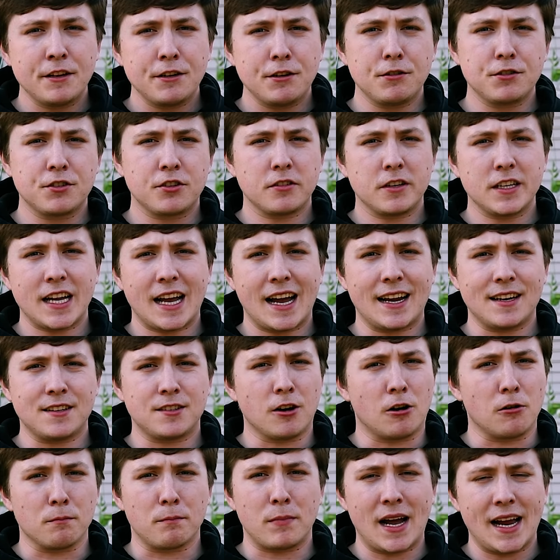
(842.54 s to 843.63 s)
Usually I
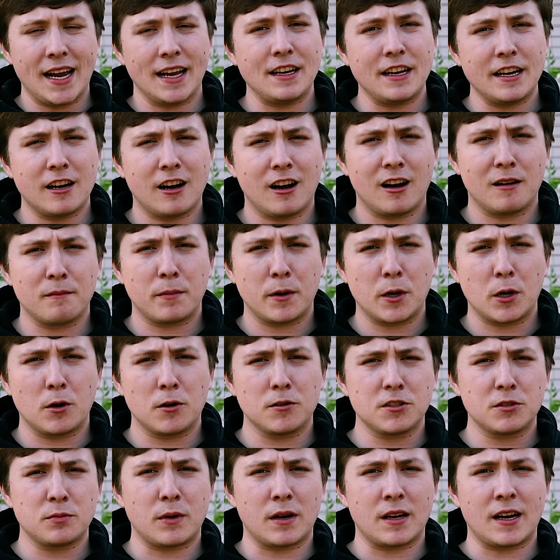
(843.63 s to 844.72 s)
don't buy any
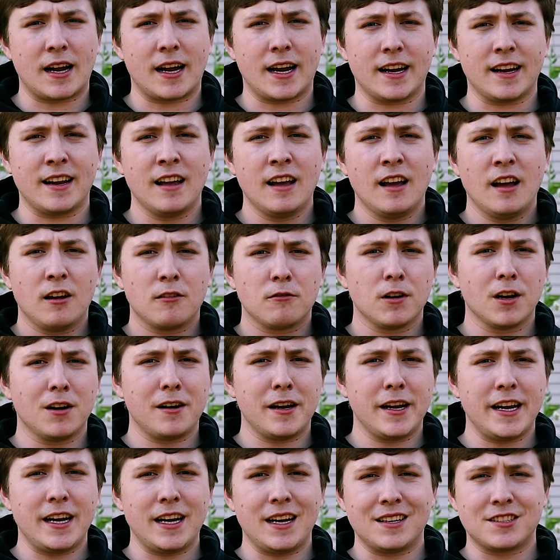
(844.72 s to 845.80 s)
compost, but I
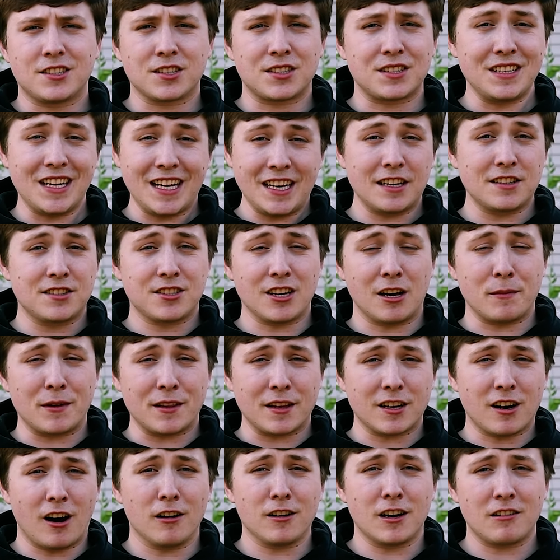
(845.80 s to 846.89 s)
really just needed some in
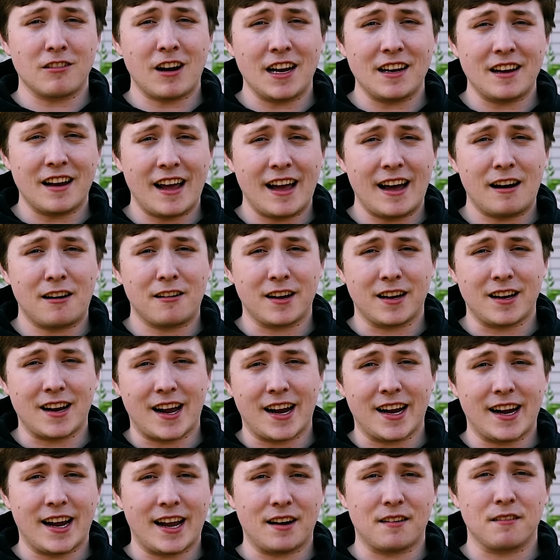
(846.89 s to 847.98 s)
the garden right now, and I
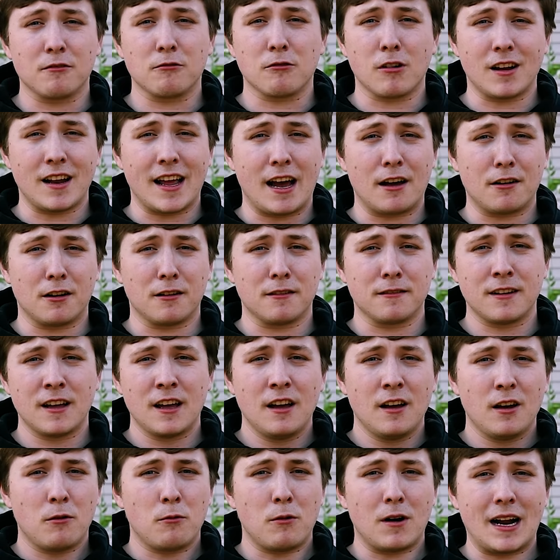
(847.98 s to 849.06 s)
had run out of
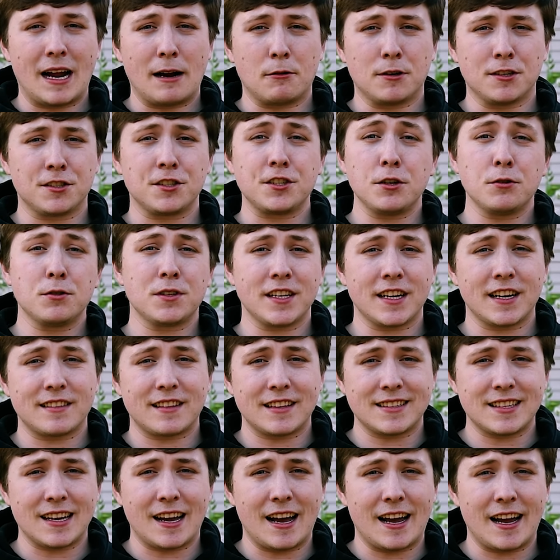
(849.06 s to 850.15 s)
what I was using at
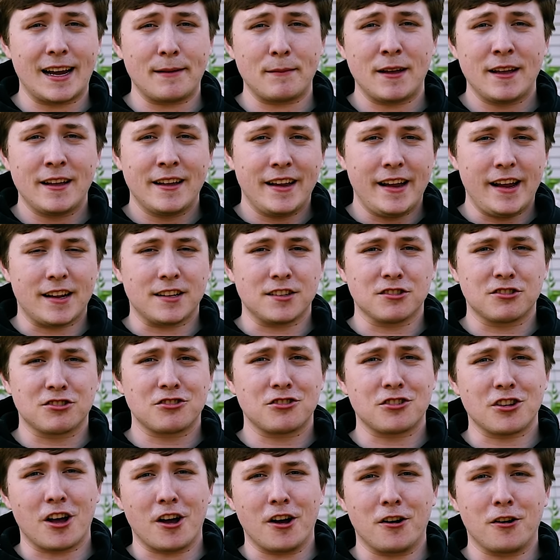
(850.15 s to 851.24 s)
the time. And
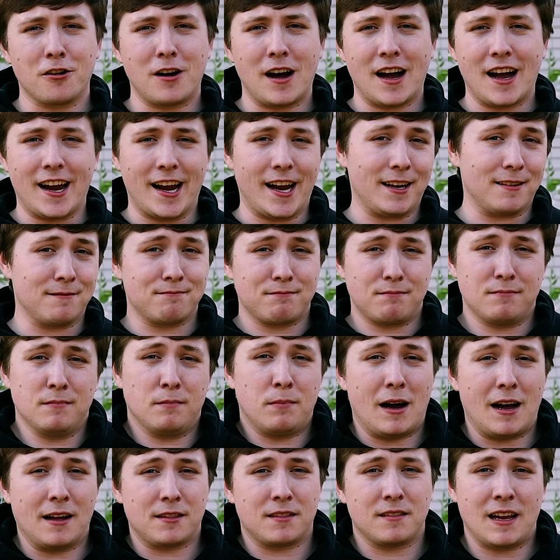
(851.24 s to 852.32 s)
so I
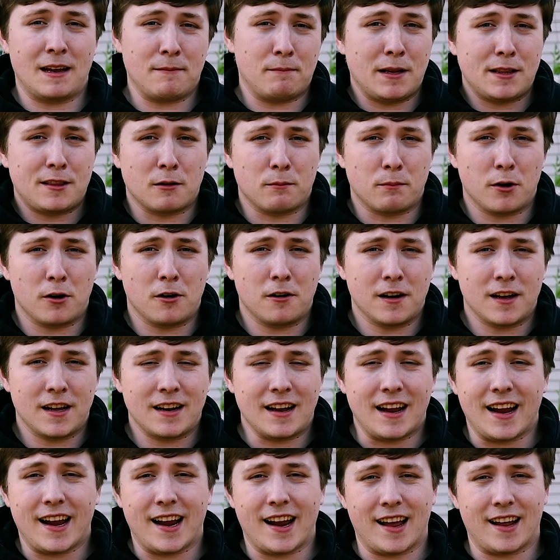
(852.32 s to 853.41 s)
bit the bullet
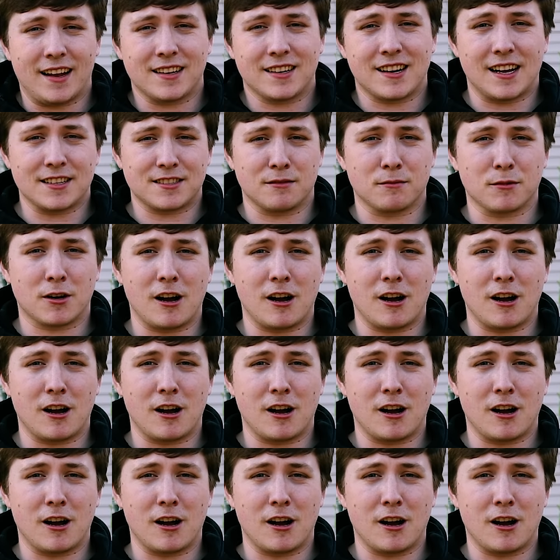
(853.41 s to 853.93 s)
and got some